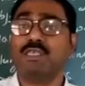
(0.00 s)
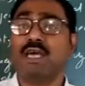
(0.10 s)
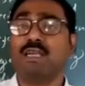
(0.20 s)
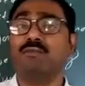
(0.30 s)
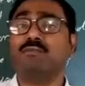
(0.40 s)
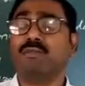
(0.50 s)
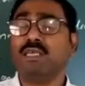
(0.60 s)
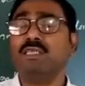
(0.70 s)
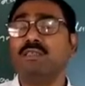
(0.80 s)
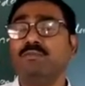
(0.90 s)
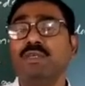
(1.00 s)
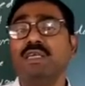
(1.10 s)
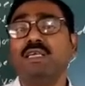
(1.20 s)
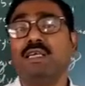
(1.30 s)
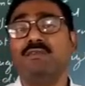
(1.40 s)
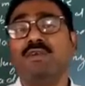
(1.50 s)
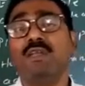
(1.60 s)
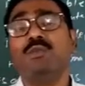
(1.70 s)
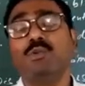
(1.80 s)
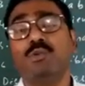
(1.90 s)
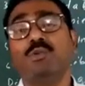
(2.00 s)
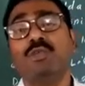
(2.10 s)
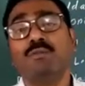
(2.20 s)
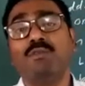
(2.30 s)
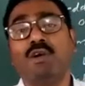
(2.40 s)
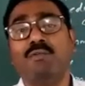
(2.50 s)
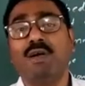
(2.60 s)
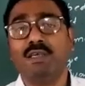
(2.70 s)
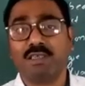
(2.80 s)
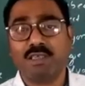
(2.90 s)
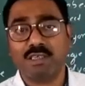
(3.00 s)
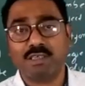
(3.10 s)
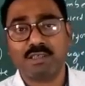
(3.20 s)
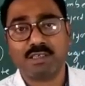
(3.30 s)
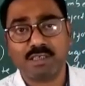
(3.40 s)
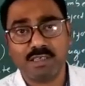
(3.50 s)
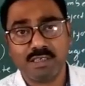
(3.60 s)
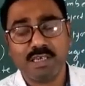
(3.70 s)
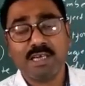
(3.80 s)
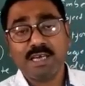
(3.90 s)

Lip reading: that must be given through some commands or instructions,